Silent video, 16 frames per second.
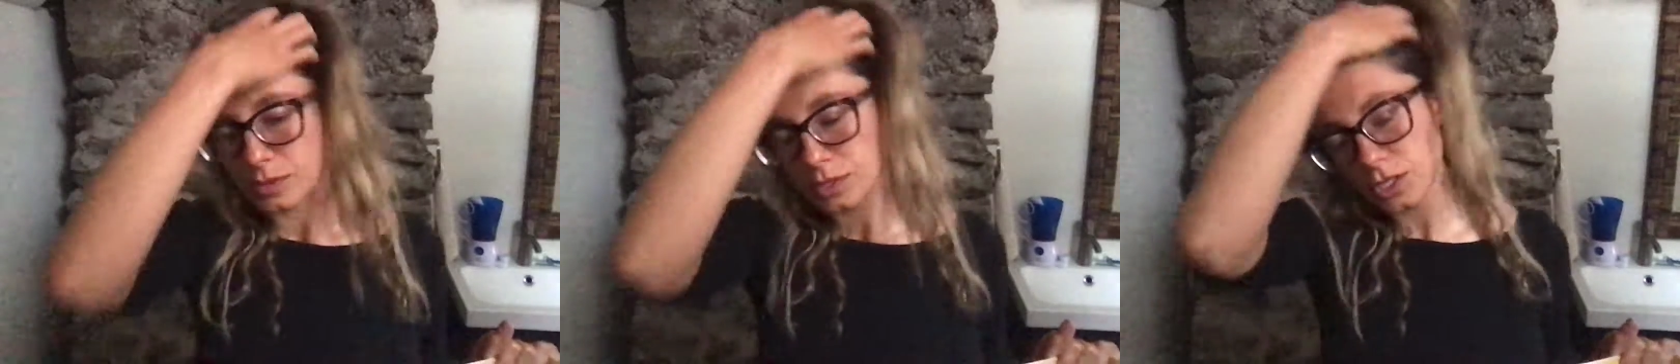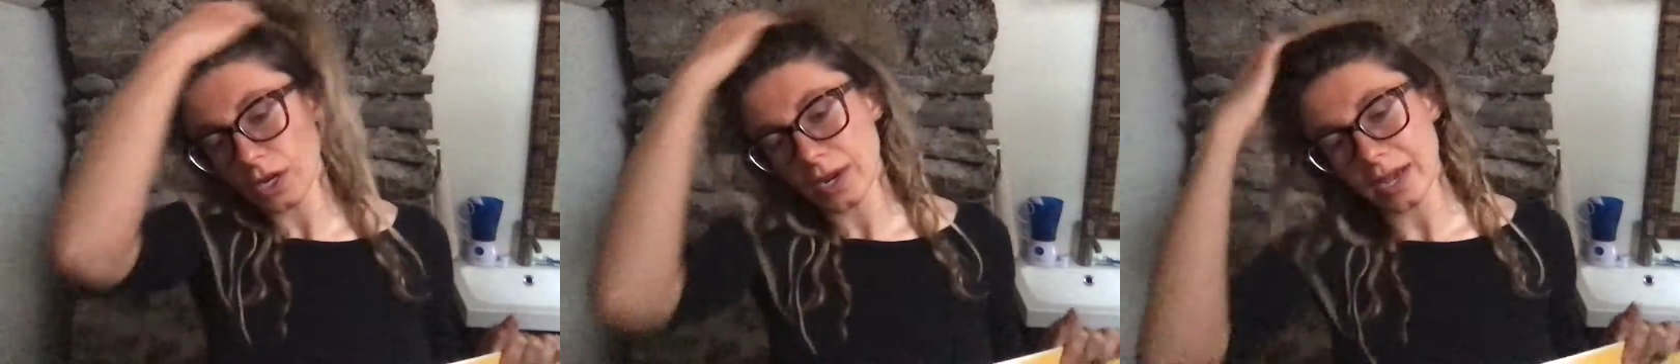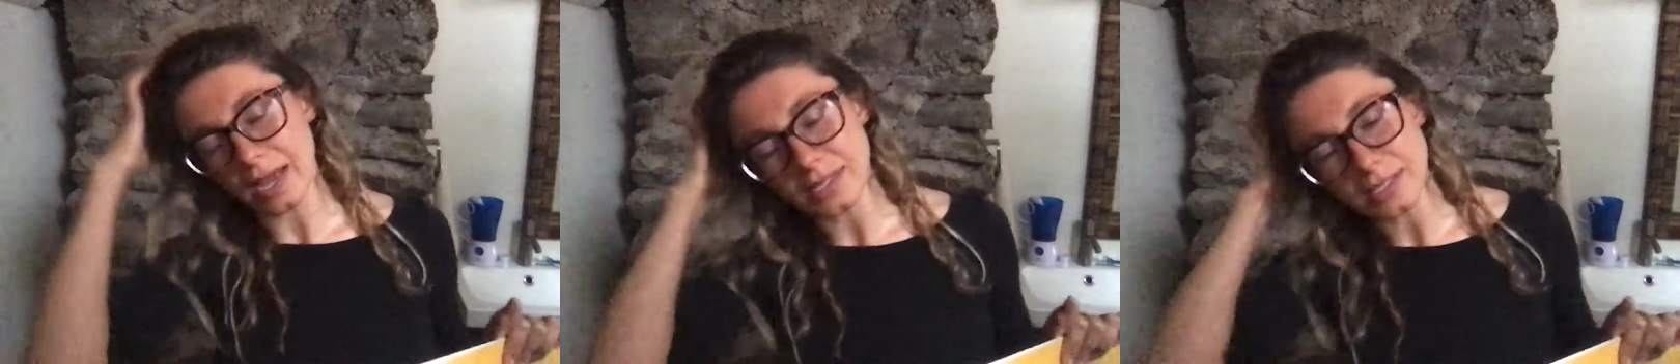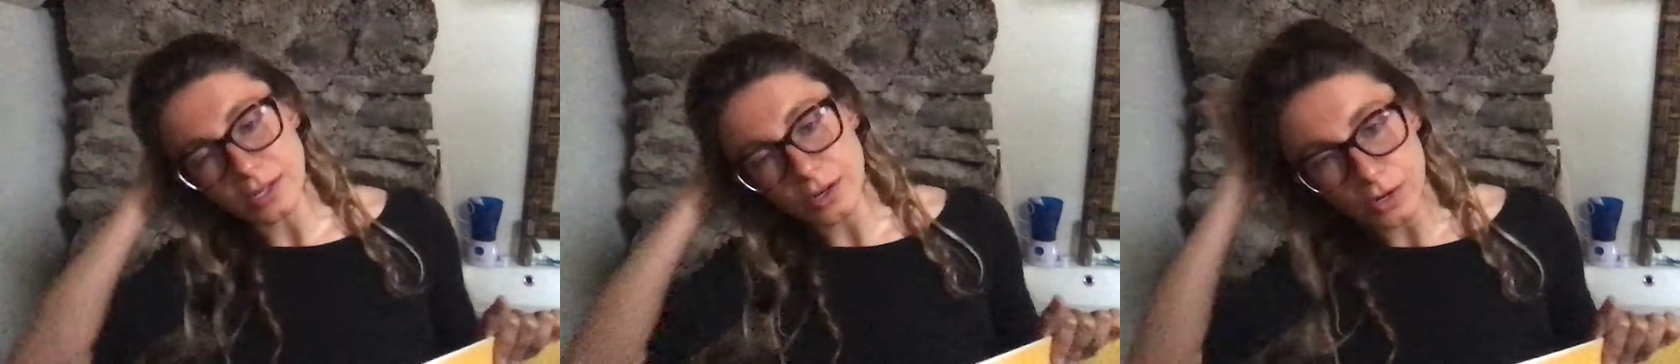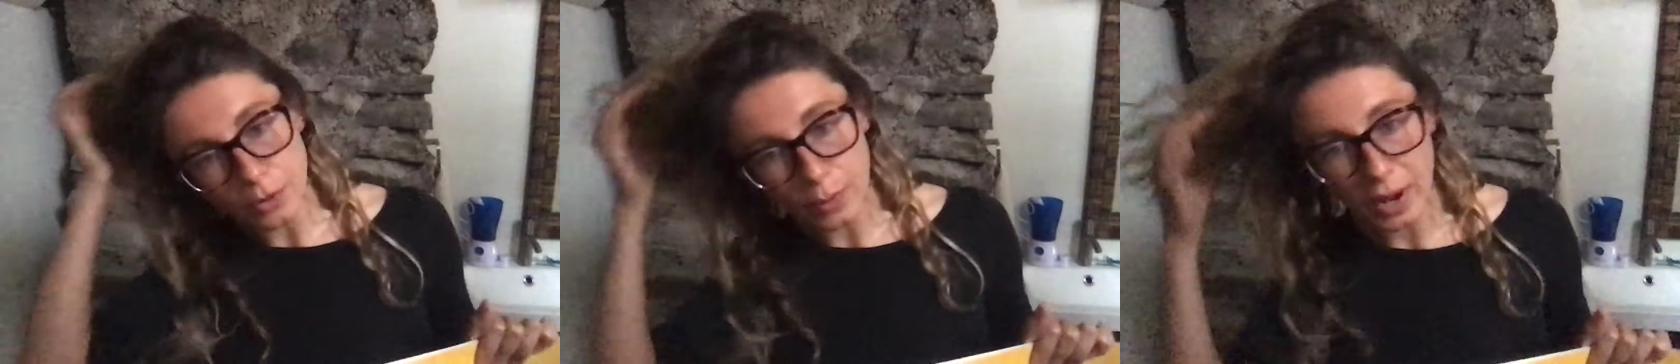Sorry guys, I
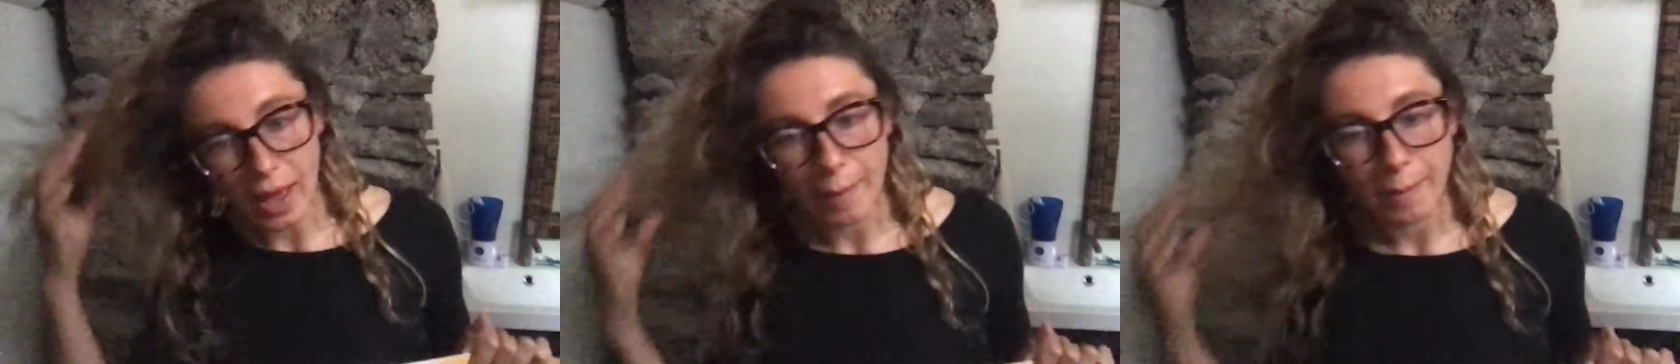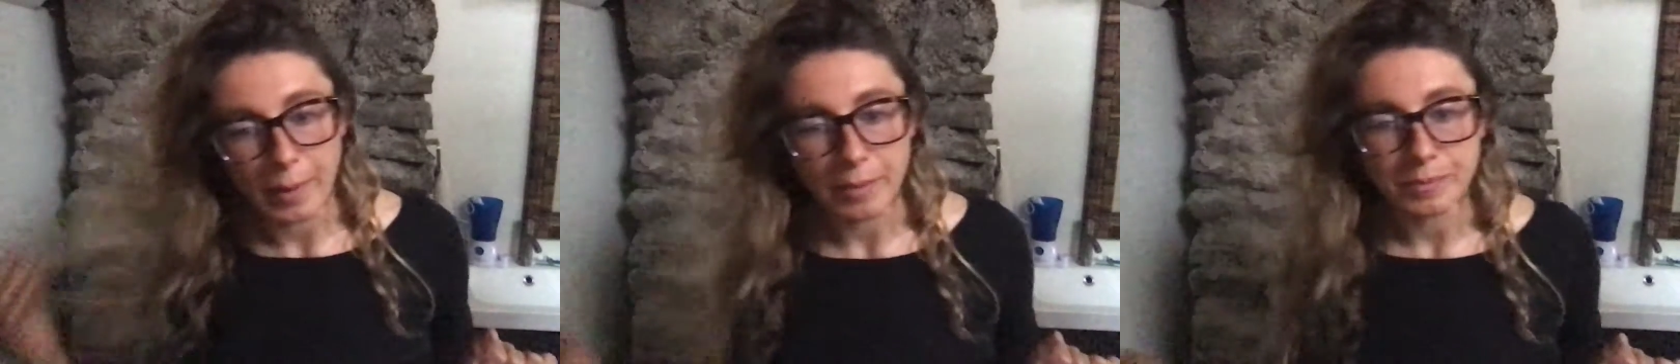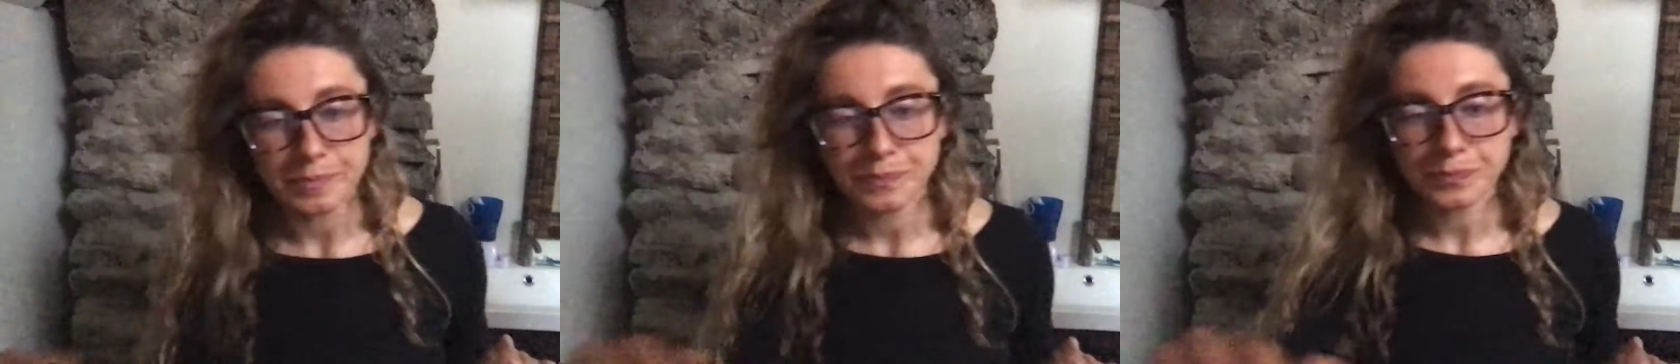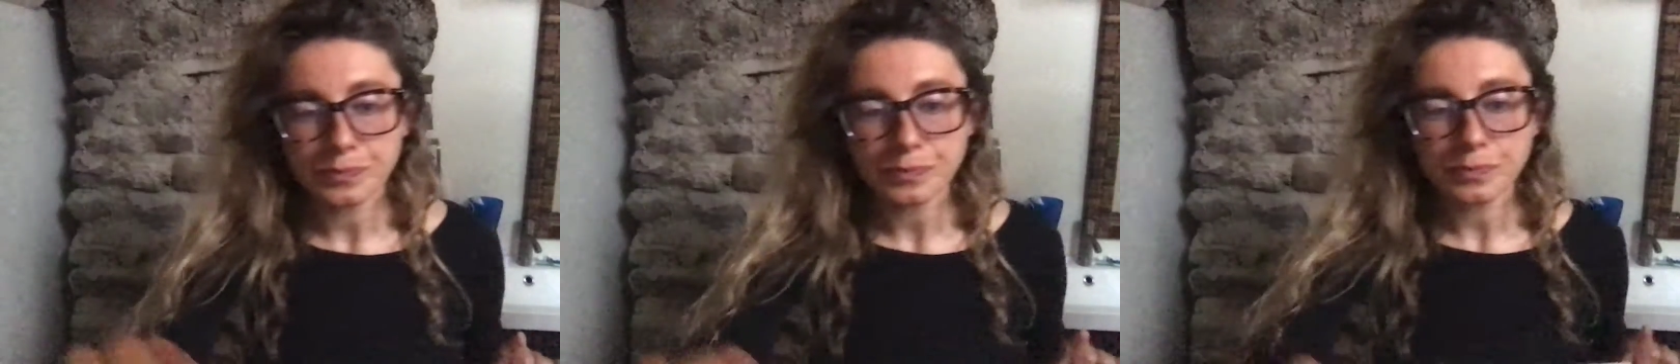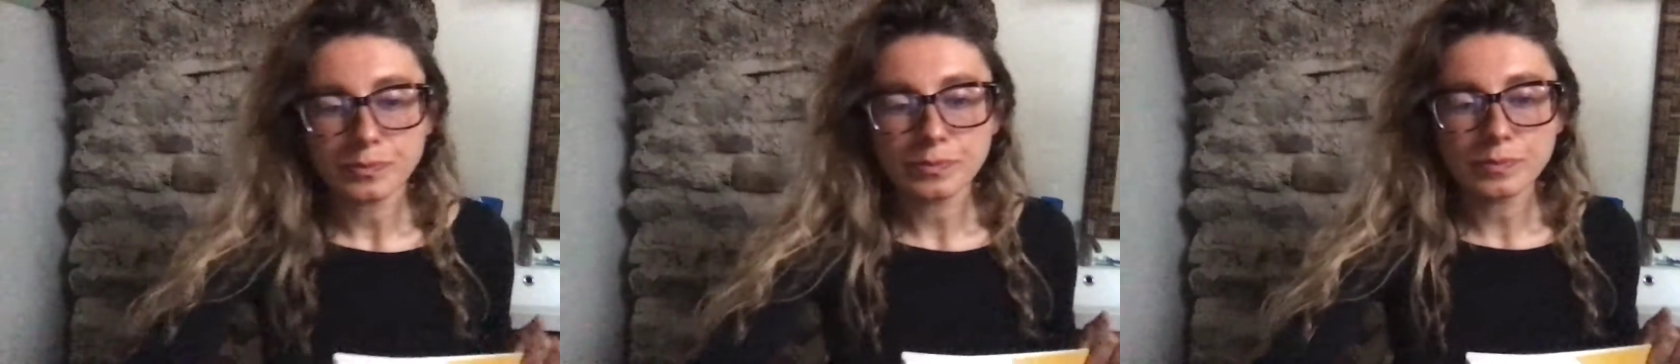don't know what happened.
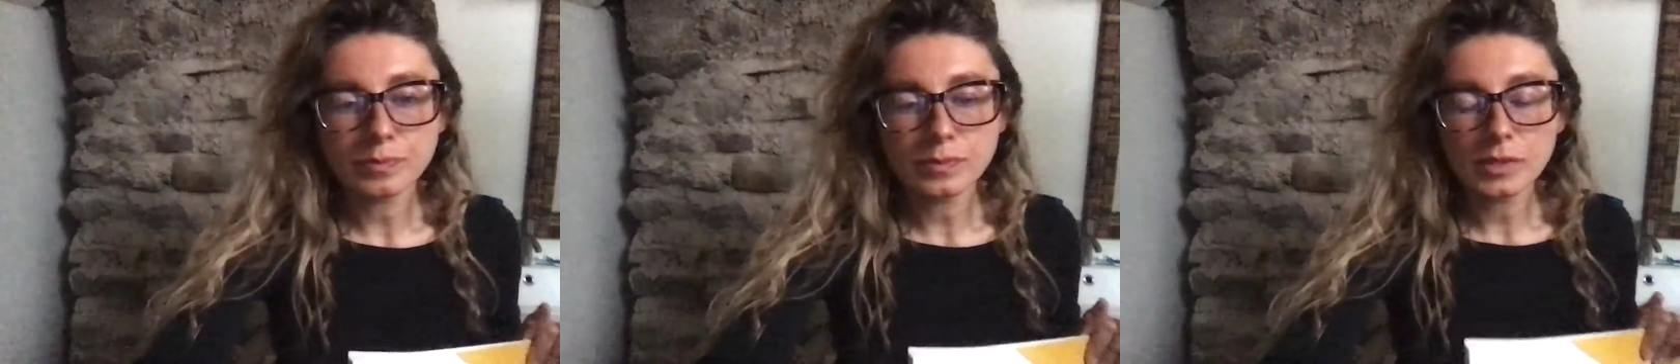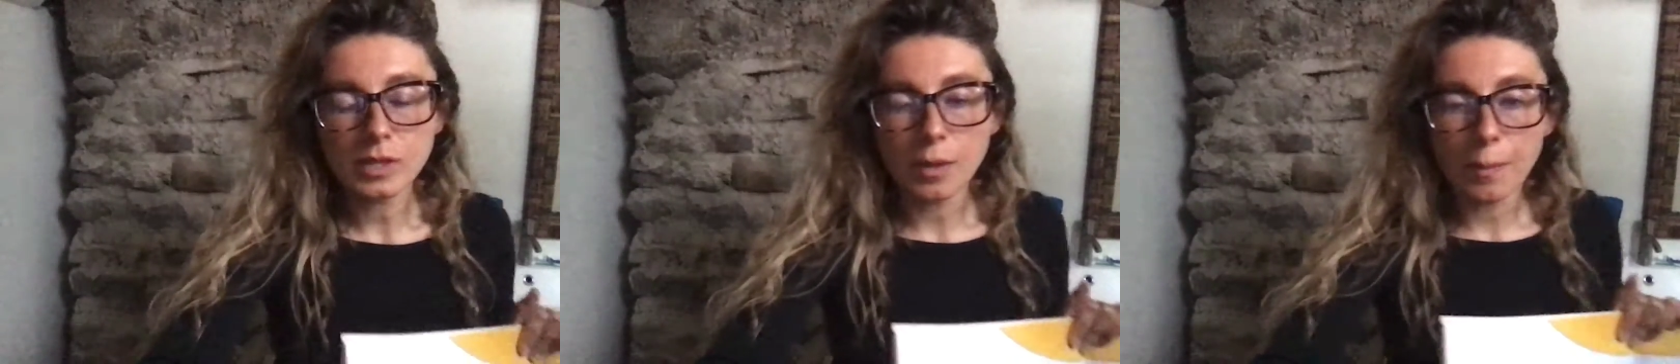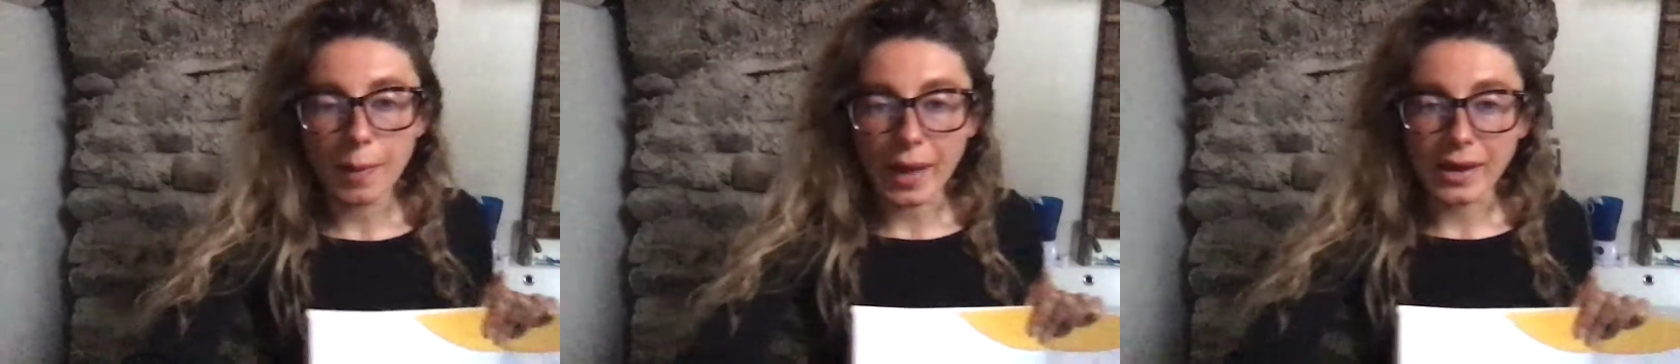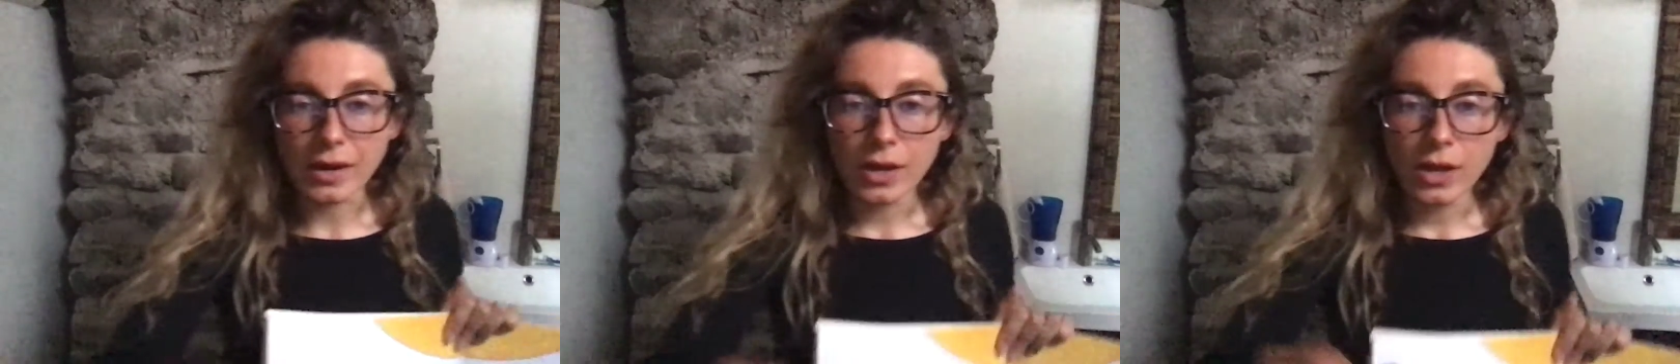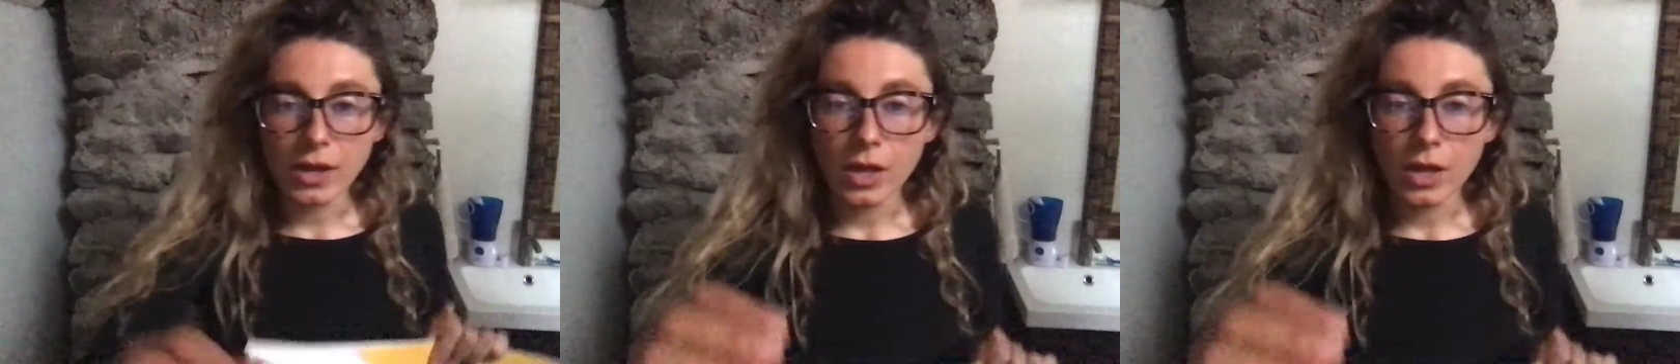But